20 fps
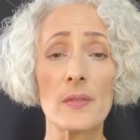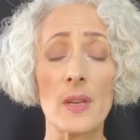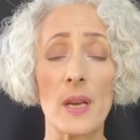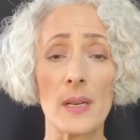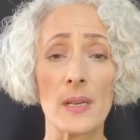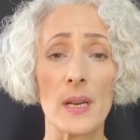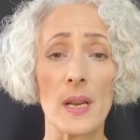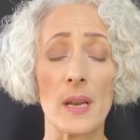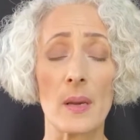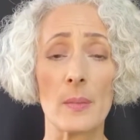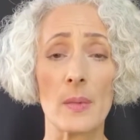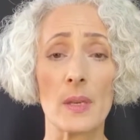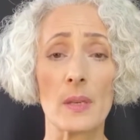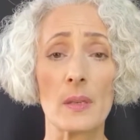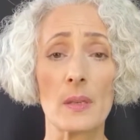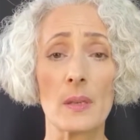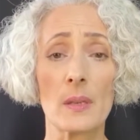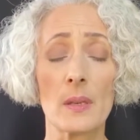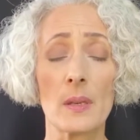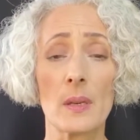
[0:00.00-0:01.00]

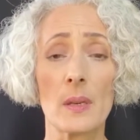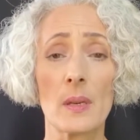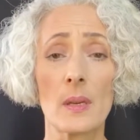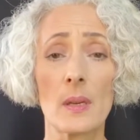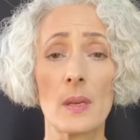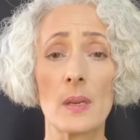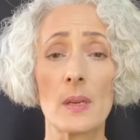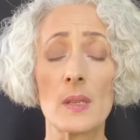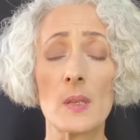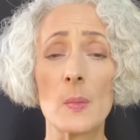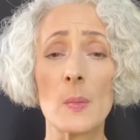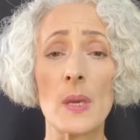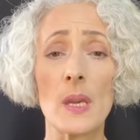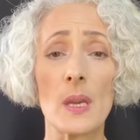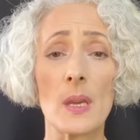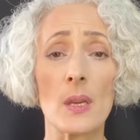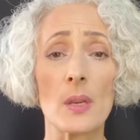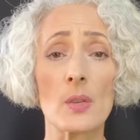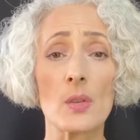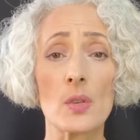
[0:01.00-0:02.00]
dynamic is
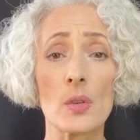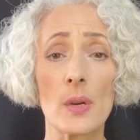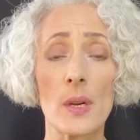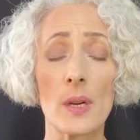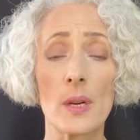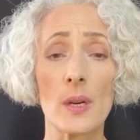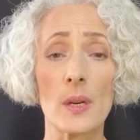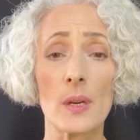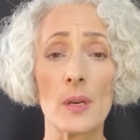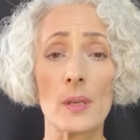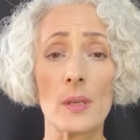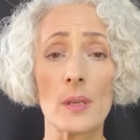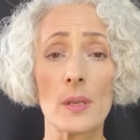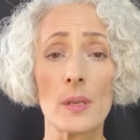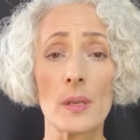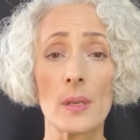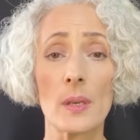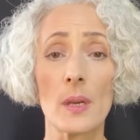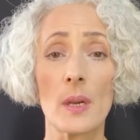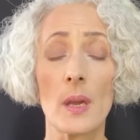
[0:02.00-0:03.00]
being triggered,
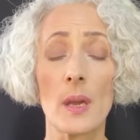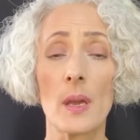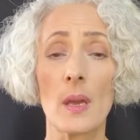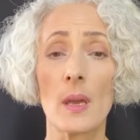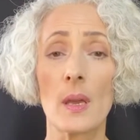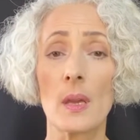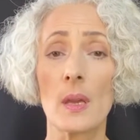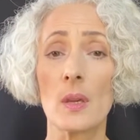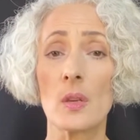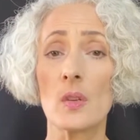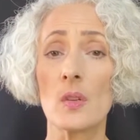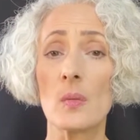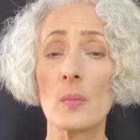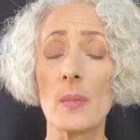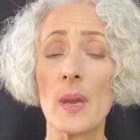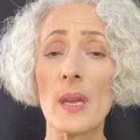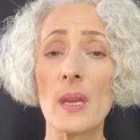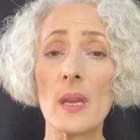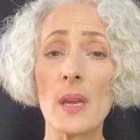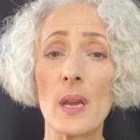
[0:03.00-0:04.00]
you
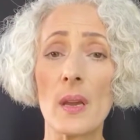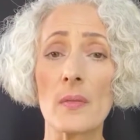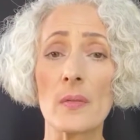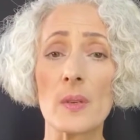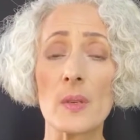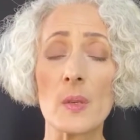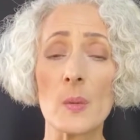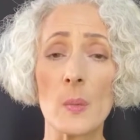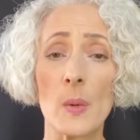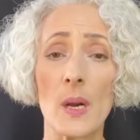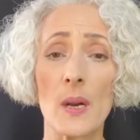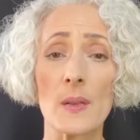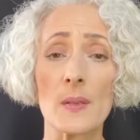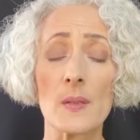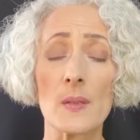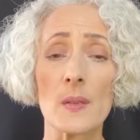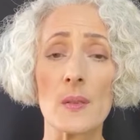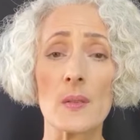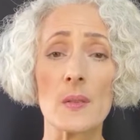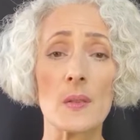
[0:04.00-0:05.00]
may have
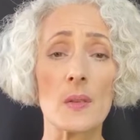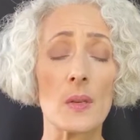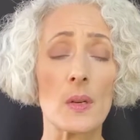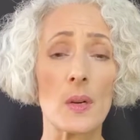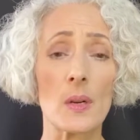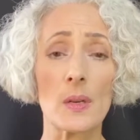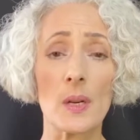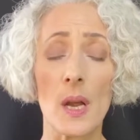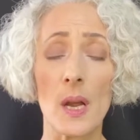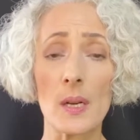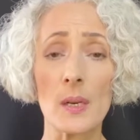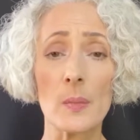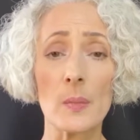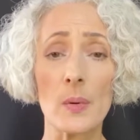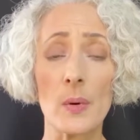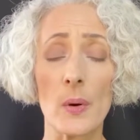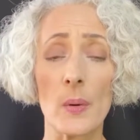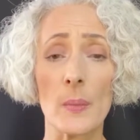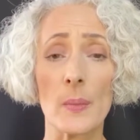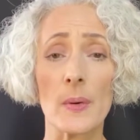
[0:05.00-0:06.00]
responses that are not
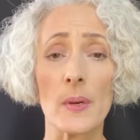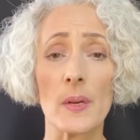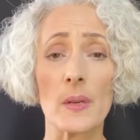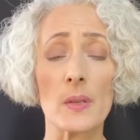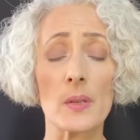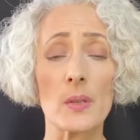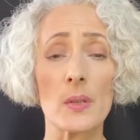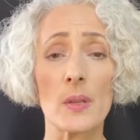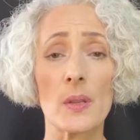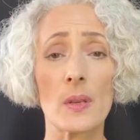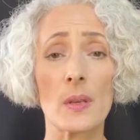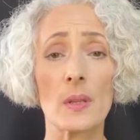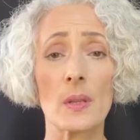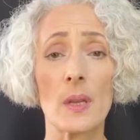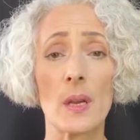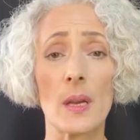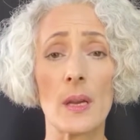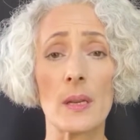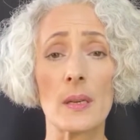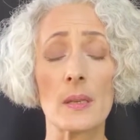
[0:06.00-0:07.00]
appropriate to the
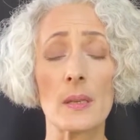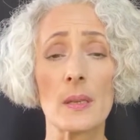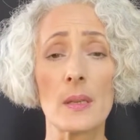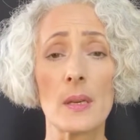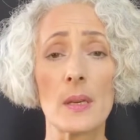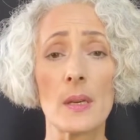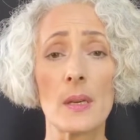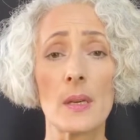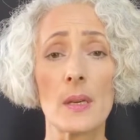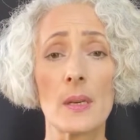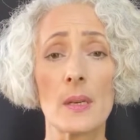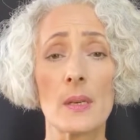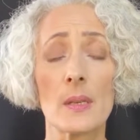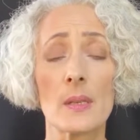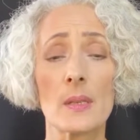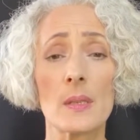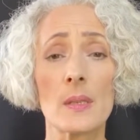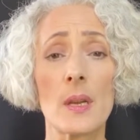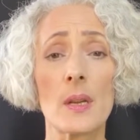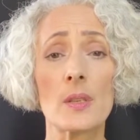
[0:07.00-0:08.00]
client,
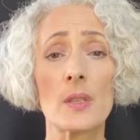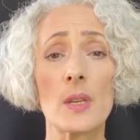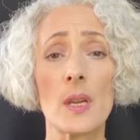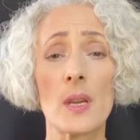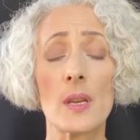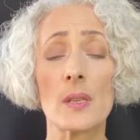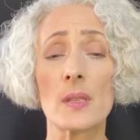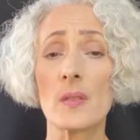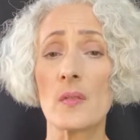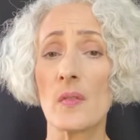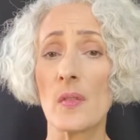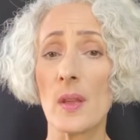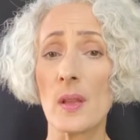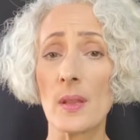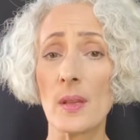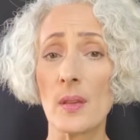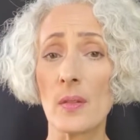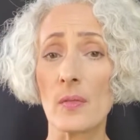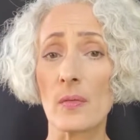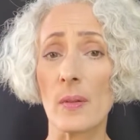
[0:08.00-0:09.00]
such as
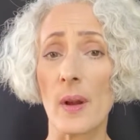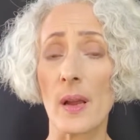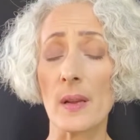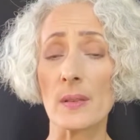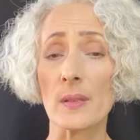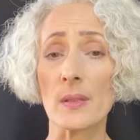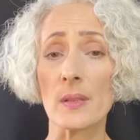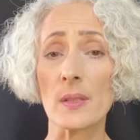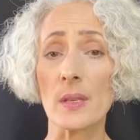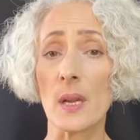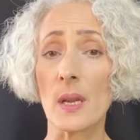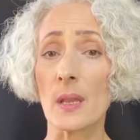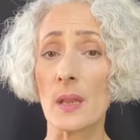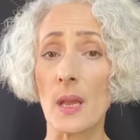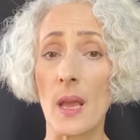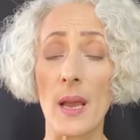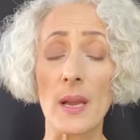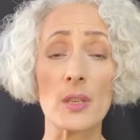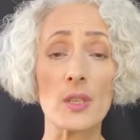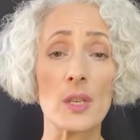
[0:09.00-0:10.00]
feeling threatened and
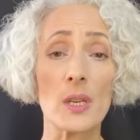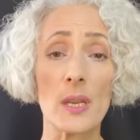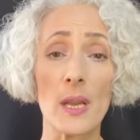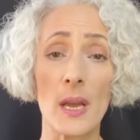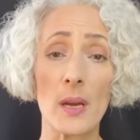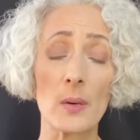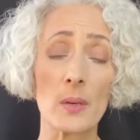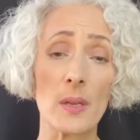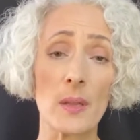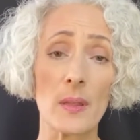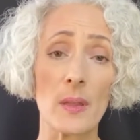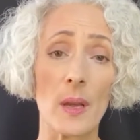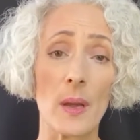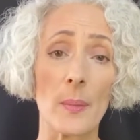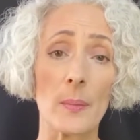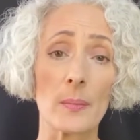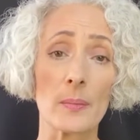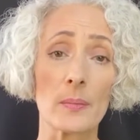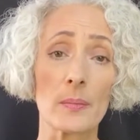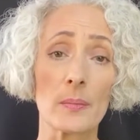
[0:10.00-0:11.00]
lashing out at
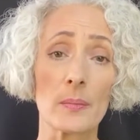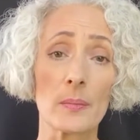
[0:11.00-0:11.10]
them,